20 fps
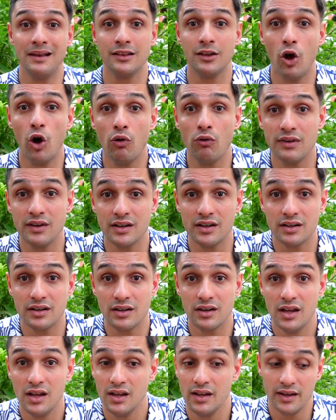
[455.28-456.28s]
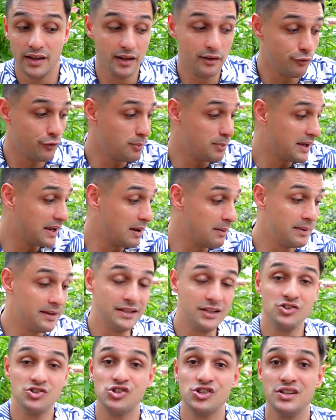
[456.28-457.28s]
a lawyer, if you become an
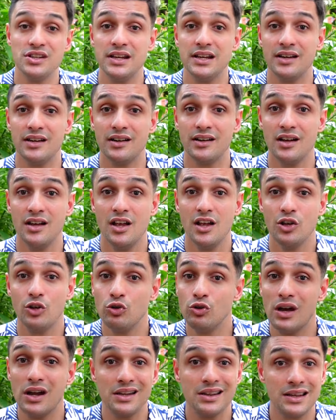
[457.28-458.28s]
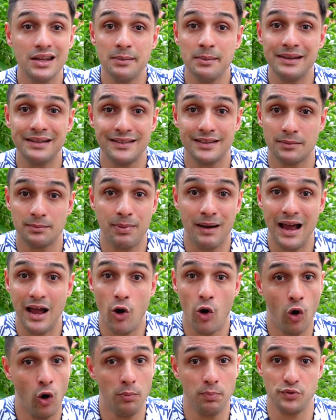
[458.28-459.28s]
engineer, you are limited by
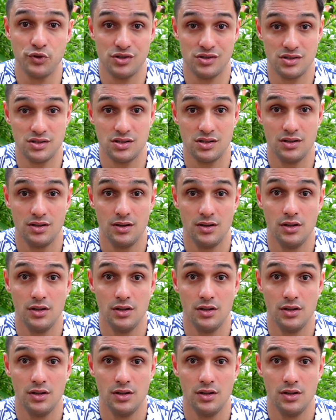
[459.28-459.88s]
options.